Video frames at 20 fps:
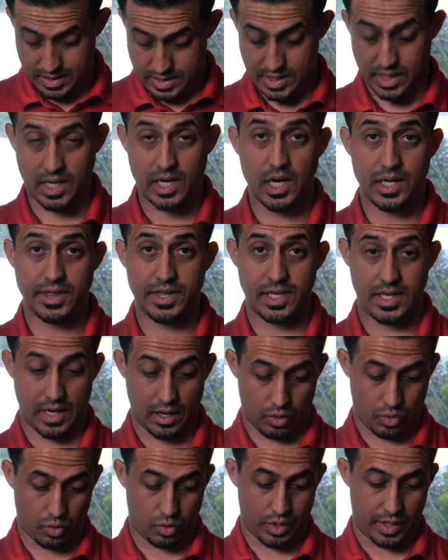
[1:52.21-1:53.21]
to cut the
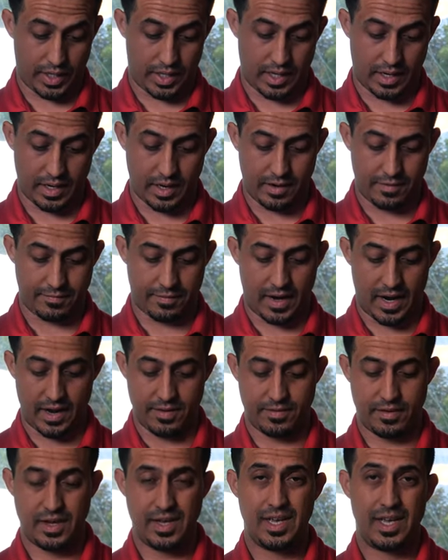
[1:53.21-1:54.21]
Dow Corning
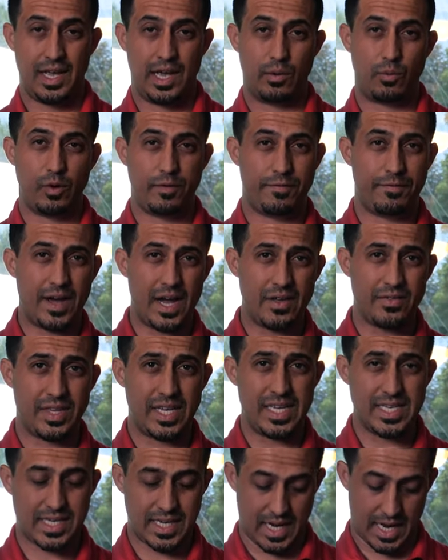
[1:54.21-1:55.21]
995, and we found
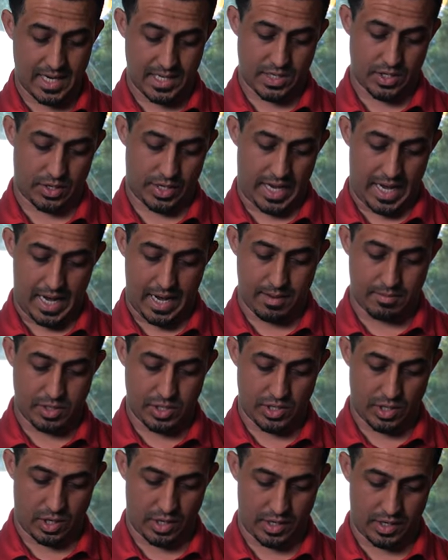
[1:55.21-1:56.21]
these guys on
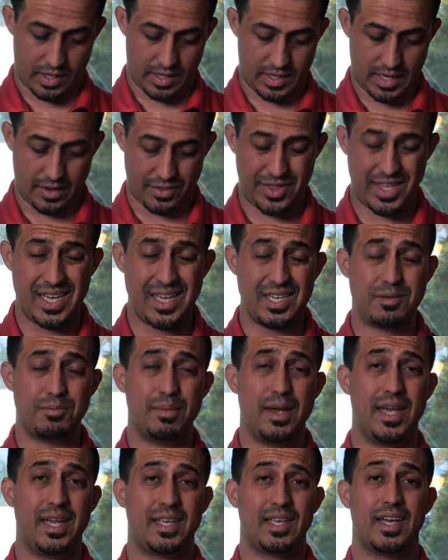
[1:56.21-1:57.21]
Amazon. Now these
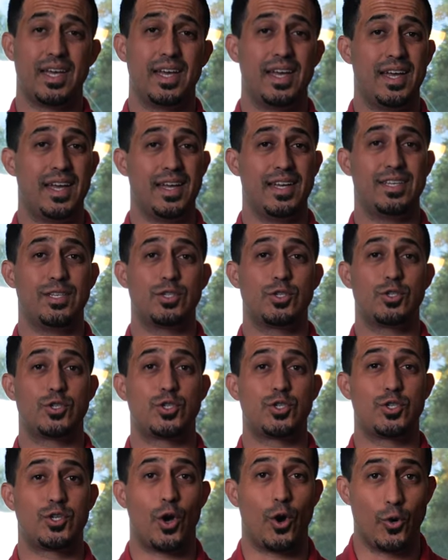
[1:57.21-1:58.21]
make it
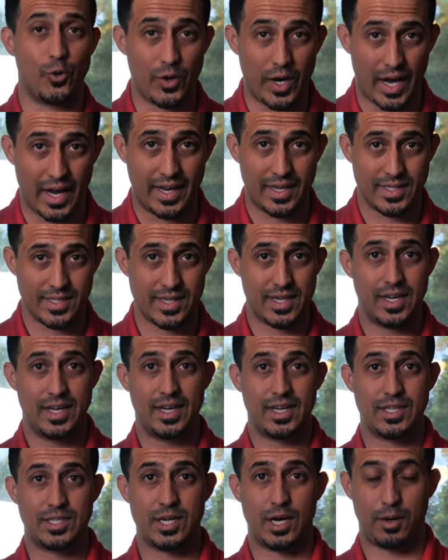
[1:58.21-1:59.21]
so nice
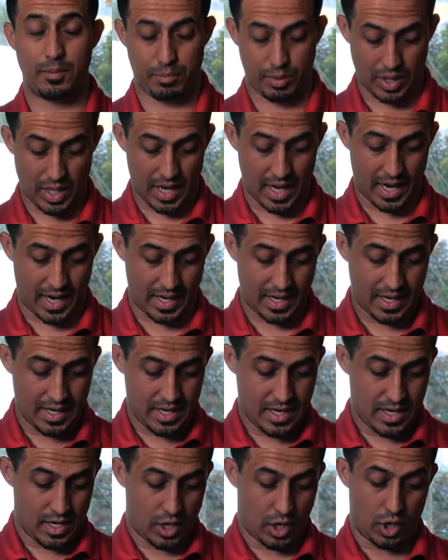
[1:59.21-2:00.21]
to apply
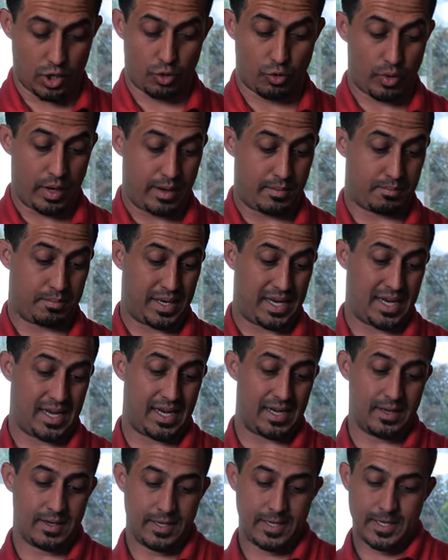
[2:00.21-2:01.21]
a great
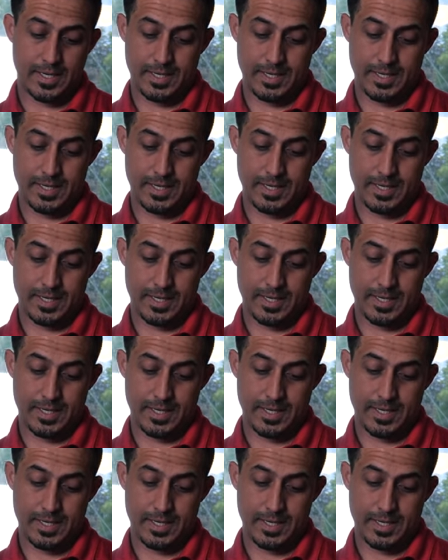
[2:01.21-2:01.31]
bead,